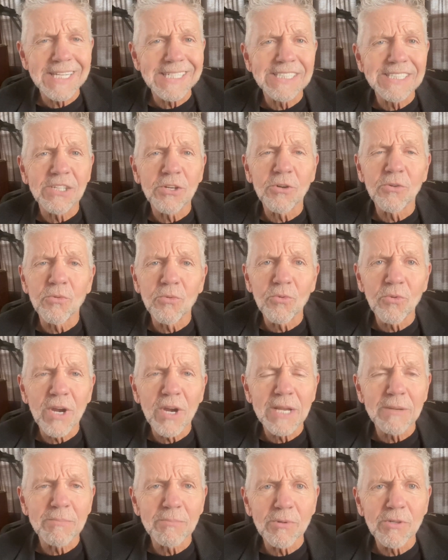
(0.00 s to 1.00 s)
It's a
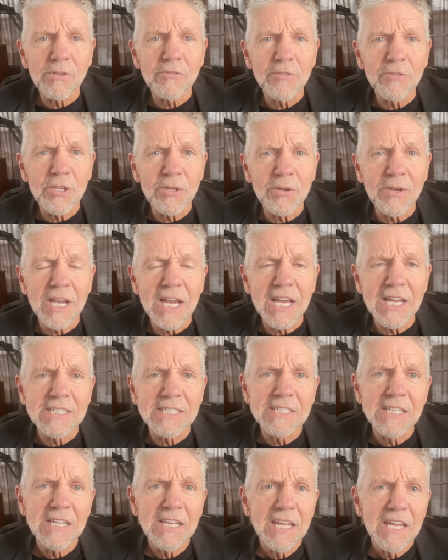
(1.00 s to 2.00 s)
great book for you
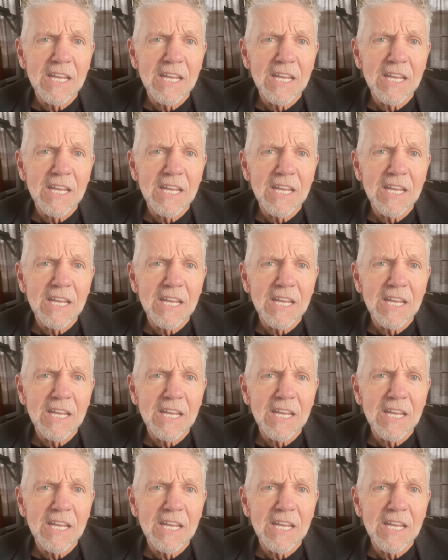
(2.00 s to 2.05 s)
guys.